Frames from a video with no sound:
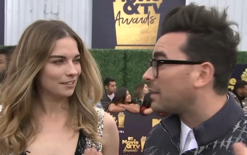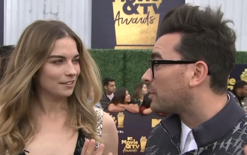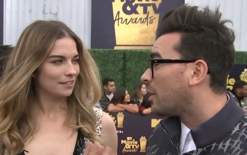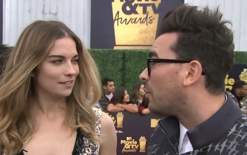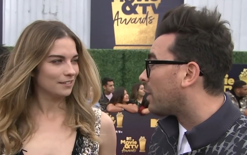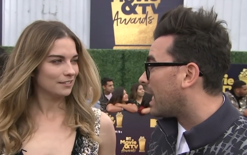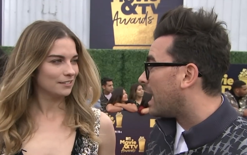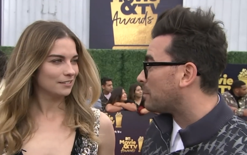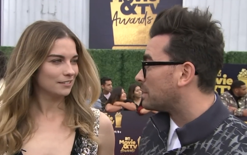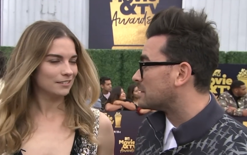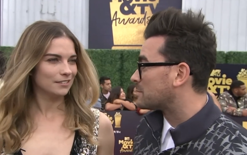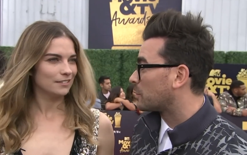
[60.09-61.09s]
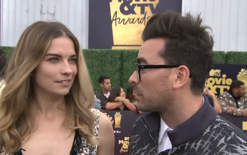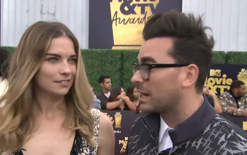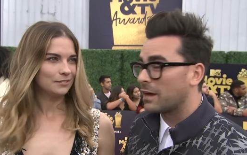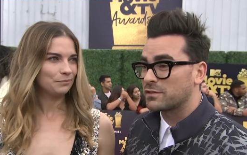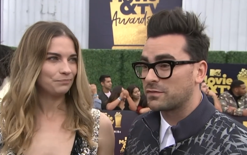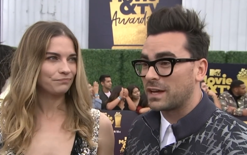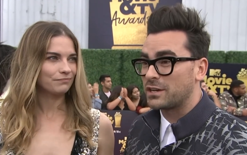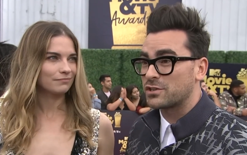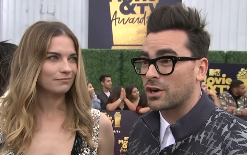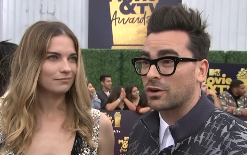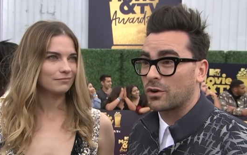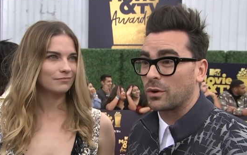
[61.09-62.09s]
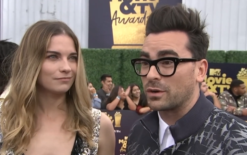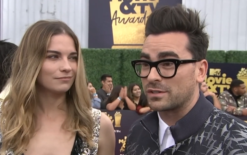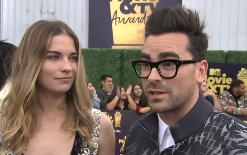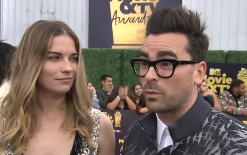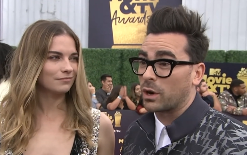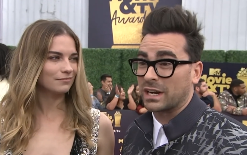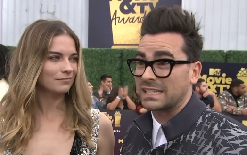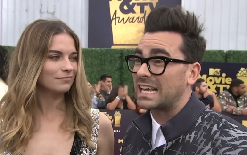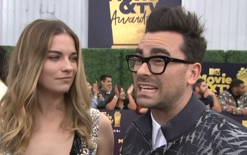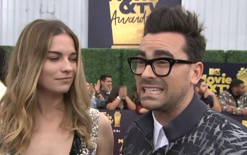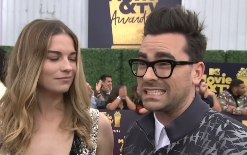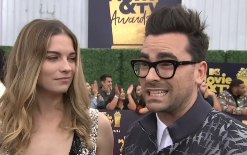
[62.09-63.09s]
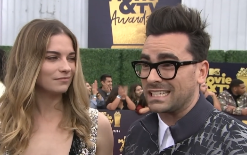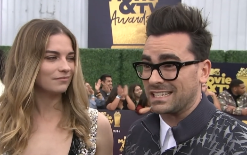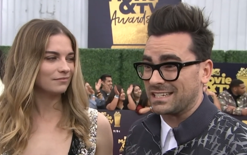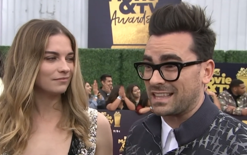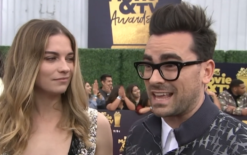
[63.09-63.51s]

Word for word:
Speaker 1: don't know what happens, but we're gonna have to find a dark corner somewhere because I need to listen to